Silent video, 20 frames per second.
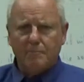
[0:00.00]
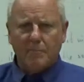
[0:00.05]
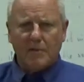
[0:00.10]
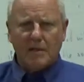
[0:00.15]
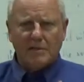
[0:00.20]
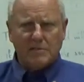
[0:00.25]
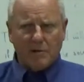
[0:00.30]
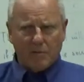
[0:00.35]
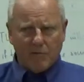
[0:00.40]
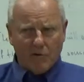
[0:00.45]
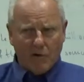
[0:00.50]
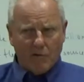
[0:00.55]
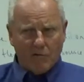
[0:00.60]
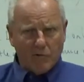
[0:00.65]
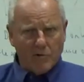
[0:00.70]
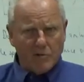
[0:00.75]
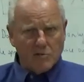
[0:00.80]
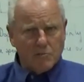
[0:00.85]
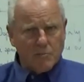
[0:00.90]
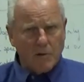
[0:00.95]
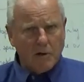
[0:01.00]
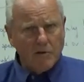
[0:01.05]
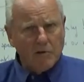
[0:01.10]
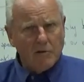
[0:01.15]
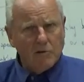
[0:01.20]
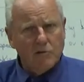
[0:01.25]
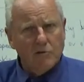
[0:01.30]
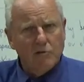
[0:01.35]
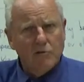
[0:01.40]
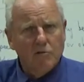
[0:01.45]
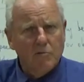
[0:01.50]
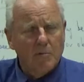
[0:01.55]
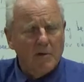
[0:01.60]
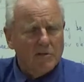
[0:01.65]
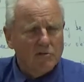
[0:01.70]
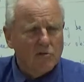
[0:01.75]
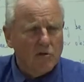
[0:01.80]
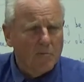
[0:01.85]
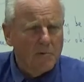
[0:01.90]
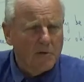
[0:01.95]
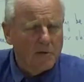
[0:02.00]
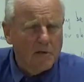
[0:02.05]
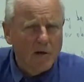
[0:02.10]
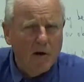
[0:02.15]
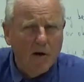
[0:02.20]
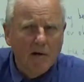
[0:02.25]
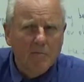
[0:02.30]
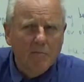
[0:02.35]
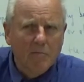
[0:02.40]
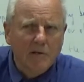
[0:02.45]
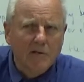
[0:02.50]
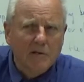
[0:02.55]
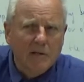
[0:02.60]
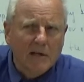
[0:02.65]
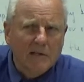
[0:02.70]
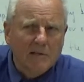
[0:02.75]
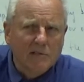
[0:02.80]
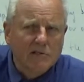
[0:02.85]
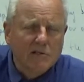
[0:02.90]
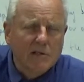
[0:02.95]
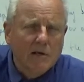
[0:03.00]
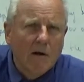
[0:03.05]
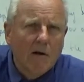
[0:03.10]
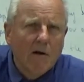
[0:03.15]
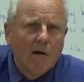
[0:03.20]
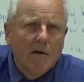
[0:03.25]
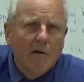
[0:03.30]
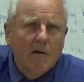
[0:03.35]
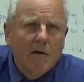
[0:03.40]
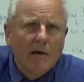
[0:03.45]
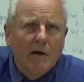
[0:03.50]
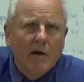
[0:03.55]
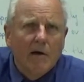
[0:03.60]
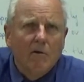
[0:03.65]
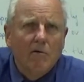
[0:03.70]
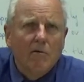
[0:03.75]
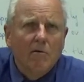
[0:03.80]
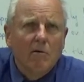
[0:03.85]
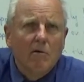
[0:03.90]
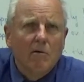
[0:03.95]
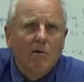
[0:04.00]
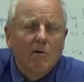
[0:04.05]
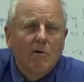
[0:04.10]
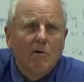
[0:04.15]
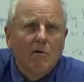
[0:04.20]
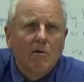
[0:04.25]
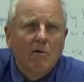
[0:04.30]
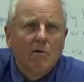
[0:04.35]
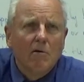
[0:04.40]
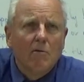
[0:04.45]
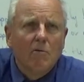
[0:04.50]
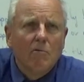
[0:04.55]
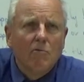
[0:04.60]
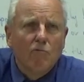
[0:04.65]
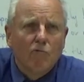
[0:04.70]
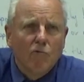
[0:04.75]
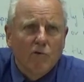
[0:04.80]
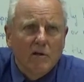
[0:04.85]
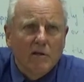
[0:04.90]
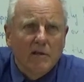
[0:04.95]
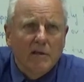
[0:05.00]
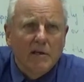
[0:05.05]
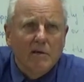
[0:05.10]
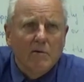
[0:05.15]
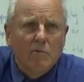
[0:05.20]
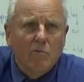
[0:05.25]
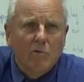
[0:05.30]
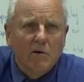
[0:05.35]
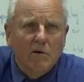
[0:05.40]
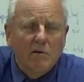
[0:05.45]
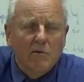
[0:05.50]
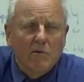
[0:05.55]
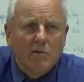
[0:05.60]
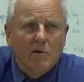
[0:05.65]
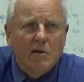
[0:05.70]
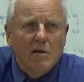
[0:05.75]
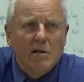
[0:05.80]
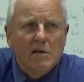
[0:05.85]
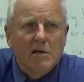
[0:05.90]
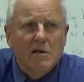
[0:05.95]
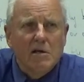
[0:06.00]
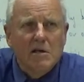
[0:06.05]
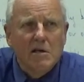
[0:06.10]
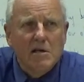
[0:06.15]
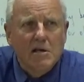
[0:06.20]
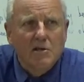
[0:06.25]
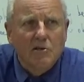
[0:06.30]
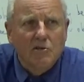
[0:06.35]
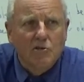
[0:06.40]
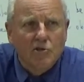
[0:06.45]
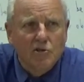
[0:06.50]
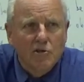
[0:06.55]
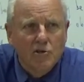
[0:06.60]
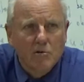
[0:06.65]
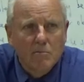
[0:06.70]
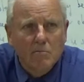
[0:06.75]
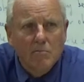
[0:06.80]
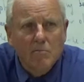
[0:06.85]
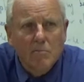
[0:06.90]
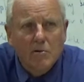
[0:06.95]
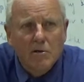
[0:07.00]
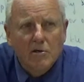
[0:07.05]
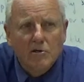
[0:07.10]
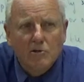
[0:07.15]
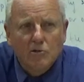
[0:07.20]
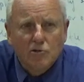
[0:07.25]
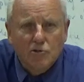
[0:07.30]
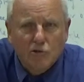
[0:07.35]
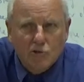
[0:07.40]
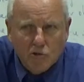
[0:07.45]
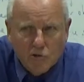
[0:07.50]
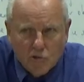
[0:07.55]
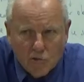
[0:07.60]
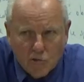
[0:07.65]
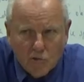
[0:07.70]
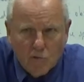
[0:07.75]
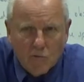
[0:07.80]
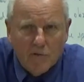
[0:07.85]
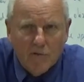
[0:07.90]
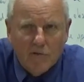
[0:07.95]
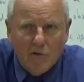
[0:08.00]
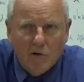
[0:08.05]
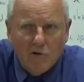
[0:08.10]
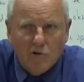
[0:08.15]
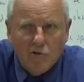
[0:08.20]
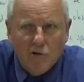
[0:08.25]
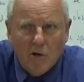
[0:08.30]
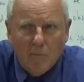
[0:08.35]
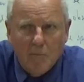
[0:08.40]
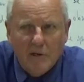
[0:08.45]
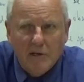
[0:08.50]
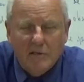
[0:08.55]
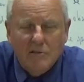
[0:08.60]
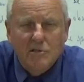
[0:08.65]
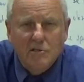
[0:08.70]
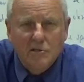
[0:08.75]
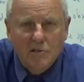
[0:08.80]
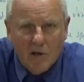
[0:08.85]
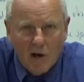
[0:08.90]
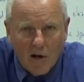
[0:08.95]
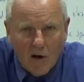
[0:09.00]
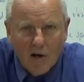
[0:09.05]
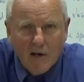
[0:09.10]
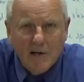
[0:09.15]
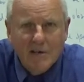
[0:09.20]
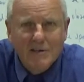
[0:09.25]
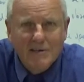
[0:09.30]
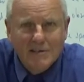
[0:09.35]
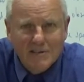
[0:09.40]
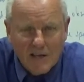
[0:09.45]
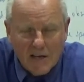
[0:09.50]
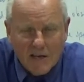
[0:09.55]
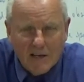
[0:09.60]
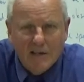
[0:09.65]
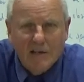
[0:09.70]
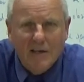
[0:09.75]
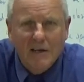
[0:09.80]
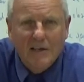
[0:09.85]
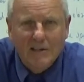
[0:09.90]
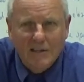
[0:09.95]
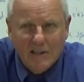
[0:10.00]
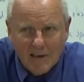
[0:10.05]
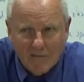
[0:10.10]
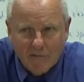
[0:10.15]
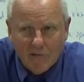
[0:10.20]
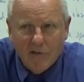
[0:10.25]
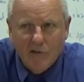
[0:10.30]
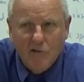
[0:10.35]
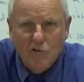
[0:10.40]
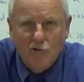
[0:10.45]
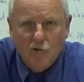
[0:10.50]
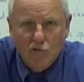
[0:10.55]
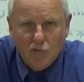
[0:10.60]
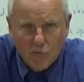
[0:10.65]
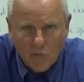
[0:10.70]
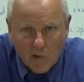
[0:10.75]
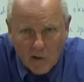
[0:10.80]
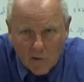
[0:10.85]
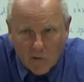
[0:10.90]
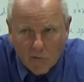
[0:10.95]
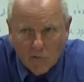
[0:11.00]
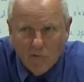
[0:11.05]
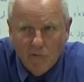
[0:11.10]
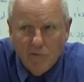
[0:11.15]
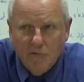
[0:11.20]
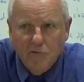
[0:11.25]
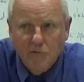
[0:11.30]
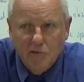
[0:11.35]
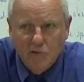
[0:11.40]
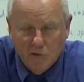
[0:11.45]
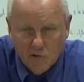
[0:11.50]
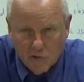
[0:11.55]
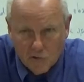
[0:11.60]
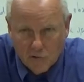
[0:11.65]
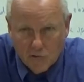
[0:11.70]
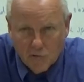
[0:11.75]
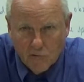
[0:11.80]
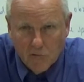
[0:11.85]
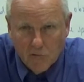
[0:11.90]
Something I've already spoken to about topic 9, but that's, you know, really, in term 2, we've got topics 9, 10, 11 and 12 to do.